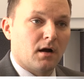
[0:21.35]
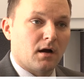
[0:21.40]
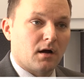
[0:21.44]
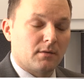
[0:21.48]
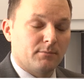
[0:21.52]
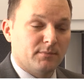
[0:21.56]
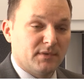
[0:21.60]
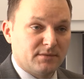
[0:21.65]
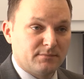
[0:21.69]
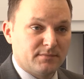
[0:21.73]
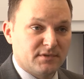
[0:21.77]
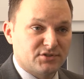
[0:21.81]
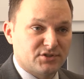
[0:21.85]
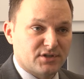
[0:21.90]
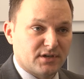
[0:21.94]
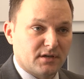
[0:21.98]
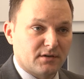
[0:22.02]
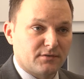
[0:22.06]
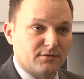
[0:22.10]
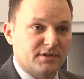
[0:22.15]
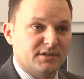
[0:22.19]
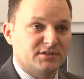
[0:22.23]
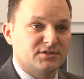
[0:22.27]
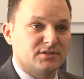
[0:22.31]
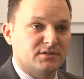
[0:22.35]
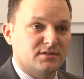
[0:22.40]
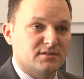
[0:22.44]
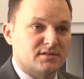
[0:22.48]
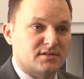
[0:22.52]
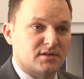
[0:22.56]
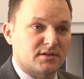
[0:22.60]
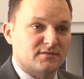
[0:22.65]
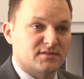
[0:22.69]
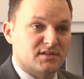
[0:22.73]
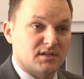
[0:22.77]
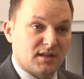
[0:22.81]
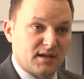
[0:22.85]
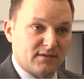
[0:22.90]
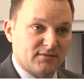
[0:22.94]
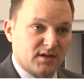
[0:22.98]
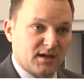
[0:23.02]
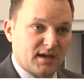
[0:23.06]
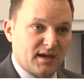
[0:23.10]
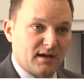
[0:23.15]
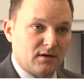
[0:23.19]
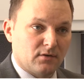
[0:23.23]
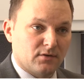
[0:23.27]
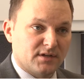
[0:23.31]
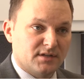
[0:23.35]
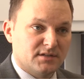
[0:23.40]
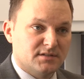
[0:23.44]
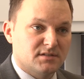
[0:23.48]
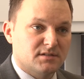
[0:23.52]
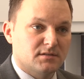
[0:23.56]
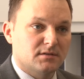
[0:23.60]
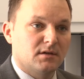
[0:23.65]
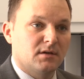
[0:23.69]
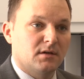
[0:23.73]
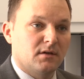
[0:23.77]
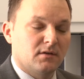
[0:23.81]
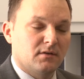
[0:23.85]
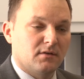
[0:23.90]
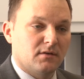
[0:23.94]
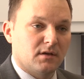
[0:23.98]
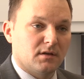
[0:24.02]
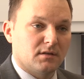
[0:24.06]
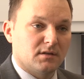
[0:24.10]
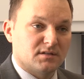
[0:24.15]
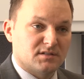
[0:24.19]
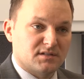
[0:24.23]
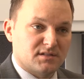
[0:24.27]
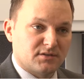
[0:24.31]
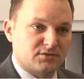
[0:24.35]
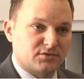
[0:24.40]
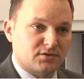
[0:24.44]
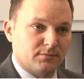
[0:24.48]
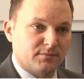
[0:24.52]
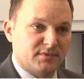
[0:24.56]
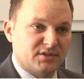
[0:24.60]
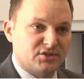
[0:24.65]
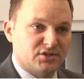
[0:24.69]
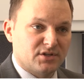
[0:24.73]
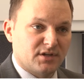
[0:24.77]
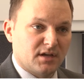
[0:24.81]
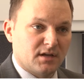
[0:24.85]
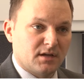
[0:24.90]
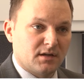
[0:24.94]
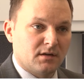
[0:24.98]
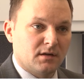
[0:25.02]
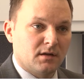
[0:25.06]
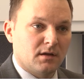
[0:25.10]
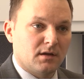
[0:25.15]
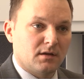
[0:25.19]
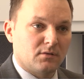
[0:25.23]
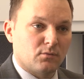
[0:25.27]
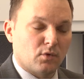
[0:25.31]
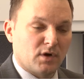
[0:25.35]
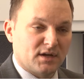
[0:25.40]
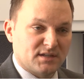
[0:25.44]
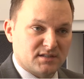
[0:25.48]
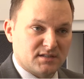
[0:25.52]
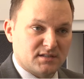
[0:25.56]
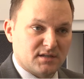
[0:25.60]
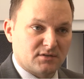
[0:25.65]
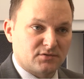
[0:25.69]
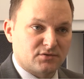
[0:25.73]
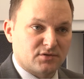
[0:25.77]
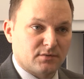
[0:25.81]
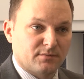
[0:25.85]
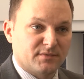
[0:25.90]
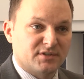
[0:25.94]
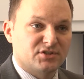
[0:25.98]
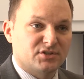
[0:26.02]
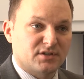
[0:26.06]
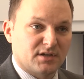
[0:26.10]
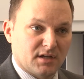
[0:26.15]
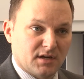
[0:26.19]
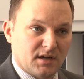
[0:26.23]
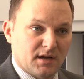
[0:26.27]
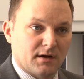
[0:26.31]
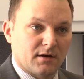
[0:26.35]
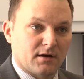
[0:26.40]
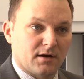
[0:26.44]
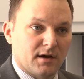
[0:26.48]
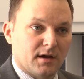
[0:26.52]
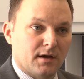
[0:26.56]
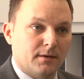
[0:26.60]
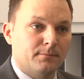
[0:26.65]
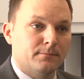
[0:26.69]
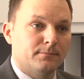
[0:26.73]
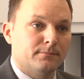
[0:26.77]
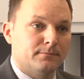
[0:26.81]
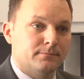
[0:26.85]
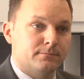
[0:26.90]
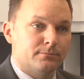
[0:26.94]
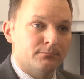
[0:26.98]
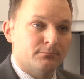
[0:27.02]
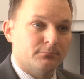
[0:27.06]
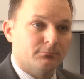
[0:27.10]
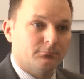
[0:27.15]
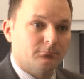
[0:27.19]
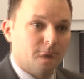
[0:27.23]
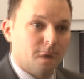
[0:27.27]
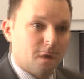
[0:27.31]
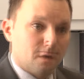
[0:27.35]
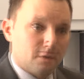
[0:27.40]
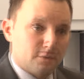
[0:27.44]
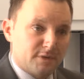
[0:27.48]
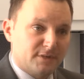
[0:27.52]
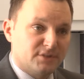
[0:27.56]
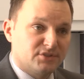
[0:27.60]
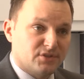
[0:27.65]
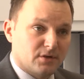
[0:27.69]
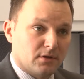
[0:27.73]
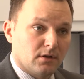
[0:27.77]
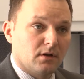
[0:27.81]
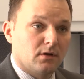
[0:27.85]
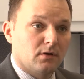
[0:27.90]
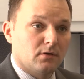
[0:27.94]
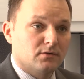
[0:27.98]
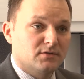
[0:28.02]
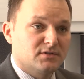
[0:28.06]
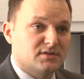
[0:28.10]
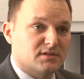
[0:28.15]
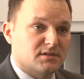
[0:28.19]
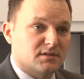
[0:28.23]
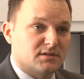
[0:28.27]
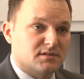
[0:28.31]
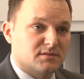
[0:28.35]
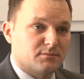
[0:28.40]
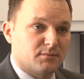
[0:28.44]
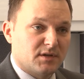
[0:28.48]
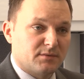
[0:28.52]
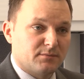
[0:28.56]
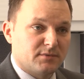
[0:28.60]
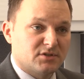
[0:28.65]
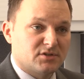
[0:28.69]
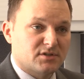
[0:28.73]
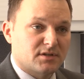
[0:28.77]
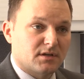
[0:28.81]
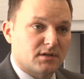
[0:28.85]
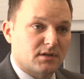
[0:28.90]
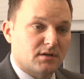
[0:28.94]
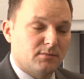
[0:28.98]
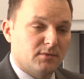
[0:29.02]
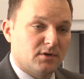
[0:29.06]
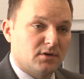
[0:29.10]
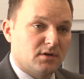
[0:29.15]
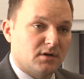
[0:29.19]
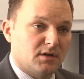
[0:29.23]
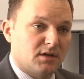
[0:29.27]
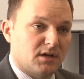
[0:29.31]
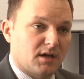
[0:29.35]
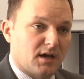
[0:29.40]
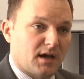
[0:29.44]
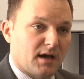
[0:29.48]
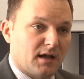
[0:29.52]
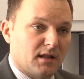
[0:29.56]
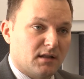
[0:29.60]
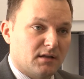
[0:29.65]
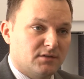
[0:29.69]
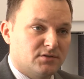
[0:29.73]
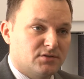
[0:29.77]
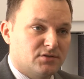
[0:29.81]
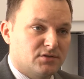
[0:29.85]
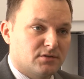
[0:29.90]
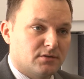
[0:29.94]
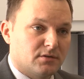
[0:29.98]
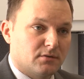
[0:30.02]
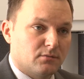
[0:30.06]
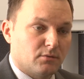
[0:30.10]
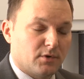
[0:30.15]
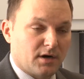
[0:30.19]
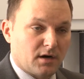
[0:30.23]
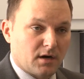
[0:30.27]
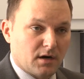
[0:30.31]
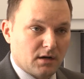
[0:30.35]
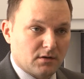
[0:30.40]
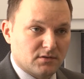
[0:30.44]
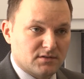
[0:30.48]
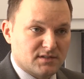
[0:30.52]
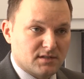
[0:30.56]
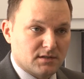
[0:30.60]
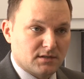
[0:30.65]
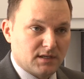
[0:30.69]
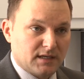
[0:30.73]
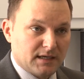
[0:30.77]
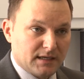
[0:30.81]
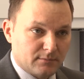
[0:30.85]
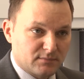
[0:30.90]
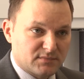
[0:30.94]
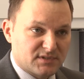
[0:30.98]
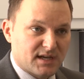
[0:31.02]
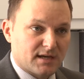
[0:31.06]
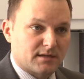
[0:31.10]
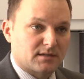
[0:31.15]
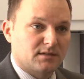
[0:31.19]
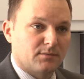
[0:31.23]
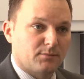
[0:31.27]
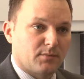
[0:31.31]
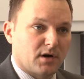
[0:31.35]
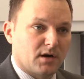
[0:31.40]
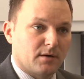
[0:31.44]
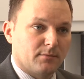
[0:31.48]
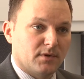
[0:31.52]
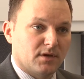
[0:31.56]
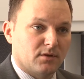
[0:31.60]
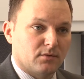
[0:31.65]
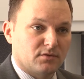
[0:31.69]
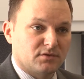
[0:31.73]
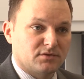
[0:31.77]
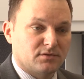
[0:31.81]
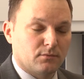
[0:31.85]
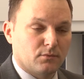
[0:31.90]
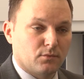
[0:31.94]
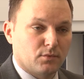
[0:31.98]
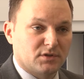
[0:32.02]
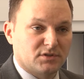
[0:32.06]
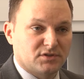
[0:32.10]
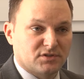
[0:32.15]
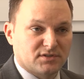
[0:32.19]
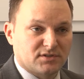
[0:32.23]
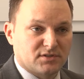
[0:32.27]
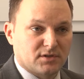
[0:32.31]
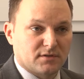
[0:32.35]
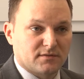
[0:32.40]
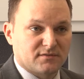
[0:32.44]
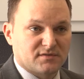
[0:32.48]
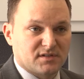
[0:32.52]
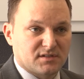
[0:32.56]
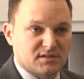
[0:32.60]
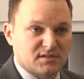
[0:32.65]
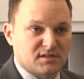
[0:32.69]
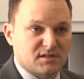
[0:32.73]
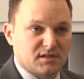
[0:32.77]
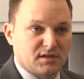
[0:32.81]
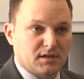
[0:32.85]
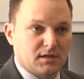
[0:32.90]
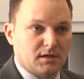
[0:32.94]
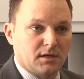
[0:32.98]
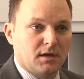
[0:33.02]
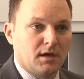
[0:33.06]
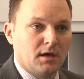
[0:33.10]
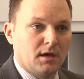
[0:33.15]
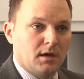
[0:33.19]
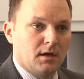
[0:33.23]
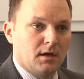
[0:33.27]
Our Mid Michigan region serves 11 counties in the Central Michigan and West Central Michigan area. Our regional host is Mid Michigan Community College. We are housed in the M-TEC department, which serves as the